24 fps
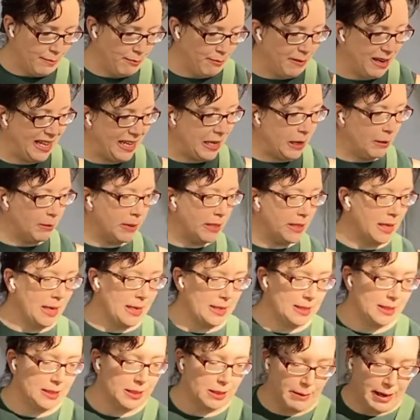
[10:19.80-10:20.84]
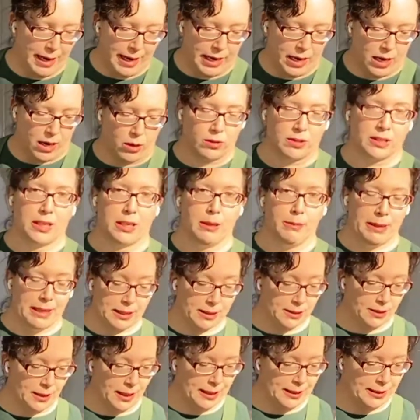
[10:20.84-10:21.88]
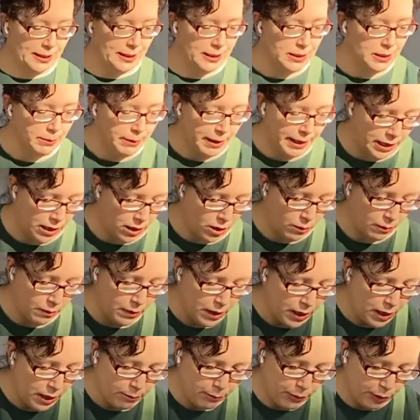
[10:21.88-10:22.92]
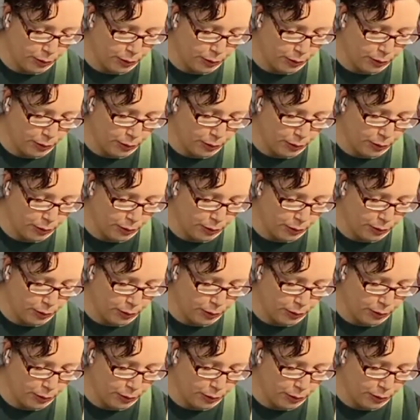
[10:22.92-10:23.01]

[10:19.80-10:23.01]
medium-sized tomato. It's going to be a slicing tomato. Be